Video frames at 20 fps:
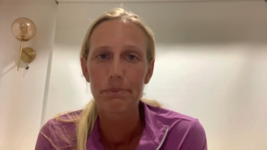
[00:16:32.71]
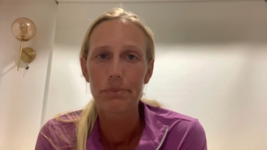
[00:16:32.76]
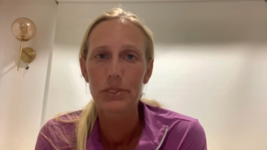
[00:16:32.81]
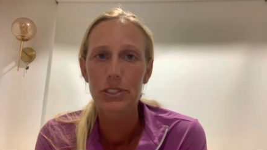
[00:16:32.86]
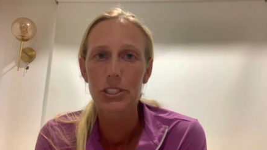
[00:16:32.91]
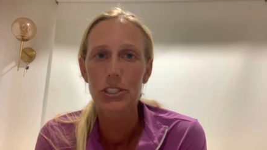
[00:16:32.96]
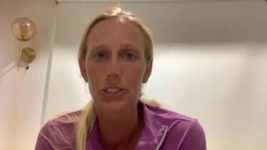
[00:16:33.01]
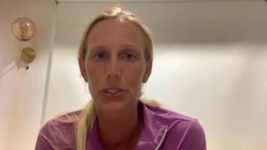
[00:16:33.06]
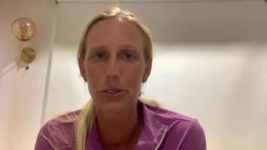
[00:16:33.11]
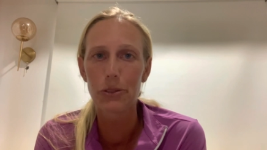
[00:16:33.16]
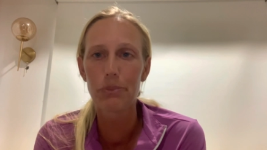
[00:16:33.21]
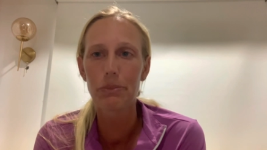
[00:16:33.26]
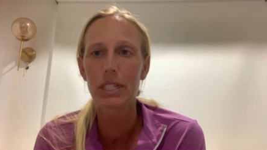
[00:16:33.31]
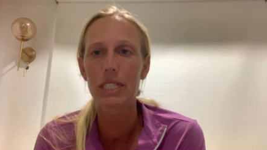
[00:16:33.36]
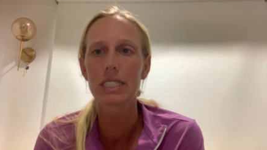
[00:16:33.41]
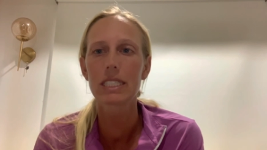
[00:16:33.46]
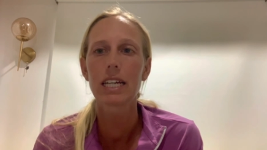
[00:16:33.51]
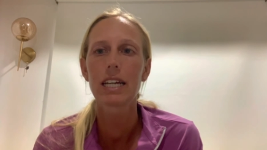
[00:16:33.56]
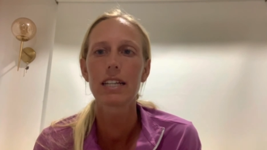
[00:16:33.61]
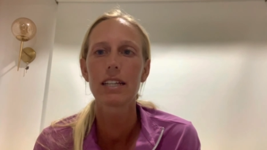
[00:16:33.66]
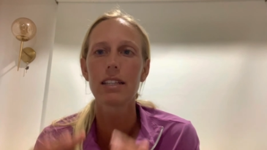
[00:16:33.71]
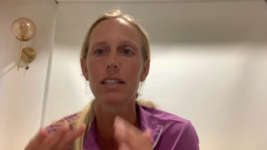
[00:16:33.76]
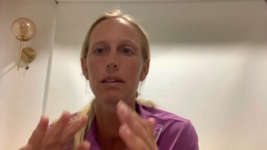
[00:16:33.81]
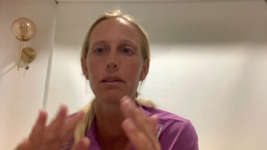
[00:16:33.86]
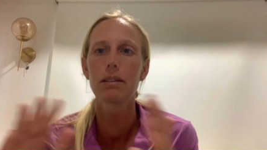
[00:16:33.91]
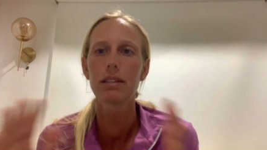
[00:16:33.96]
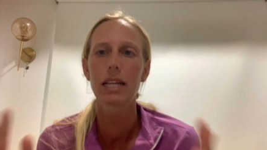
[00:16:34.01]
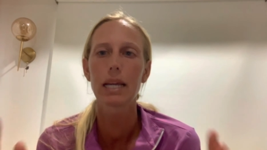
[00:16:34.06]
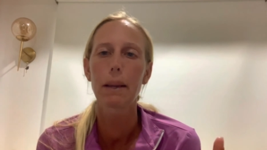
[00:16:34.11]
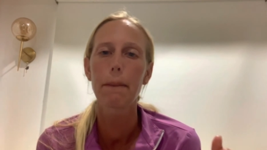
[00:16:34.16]
So that's kind of the
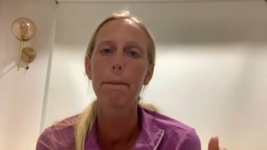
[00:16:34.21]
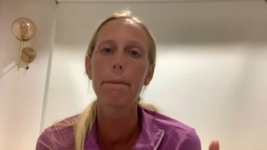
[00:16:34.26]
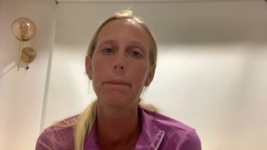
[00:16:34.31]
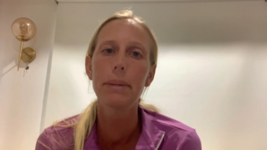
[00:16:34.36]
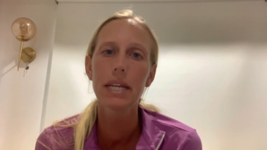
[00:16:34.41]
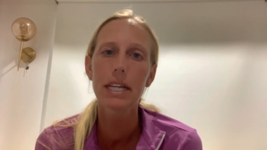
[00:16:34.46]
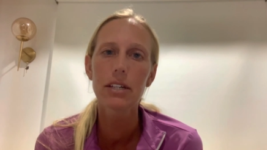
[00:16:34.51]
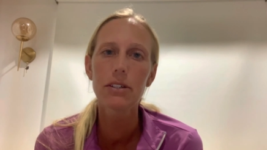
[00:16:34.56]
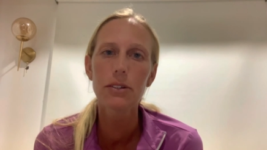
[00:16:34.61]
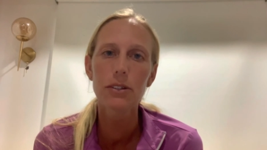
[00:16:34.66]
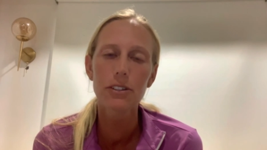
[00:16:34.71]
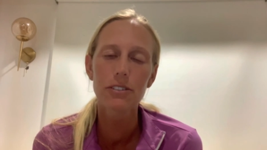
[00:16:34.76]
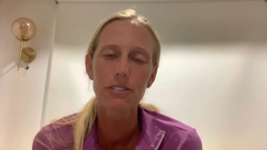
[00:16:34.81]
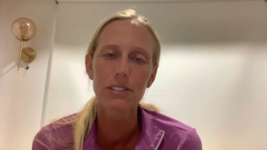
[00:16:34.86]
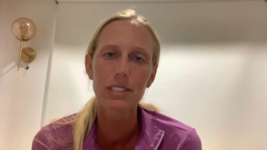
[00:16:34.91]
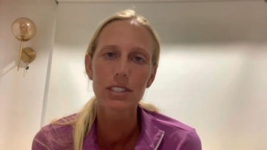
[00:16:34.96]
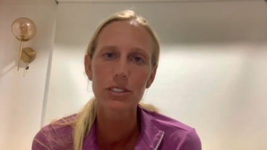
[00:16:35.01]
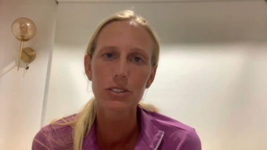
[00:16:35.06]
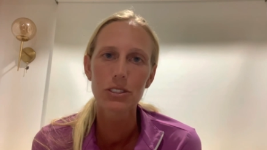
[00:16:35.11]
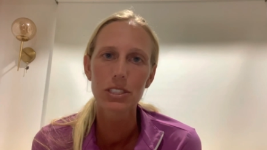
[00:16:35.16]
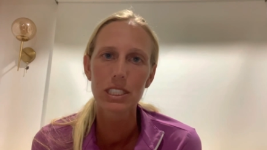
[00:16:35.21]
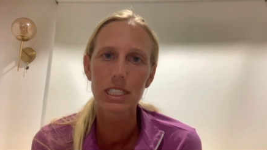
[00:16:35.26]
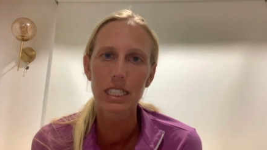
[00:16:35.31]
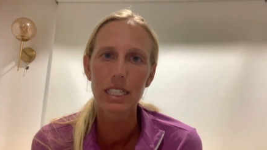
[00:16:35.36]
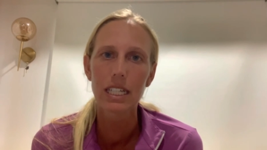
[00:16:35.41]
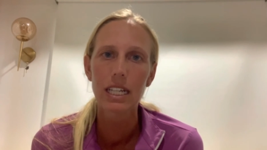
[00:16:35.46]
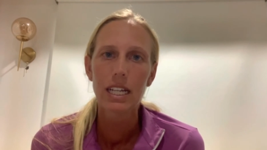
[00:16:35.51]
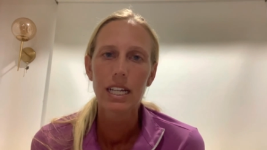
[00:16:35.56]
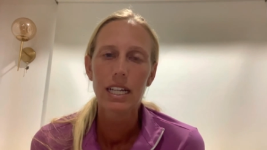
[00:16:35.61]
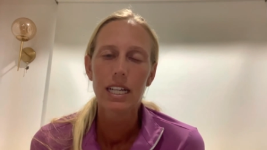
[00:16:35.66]
like big goal for Lucy.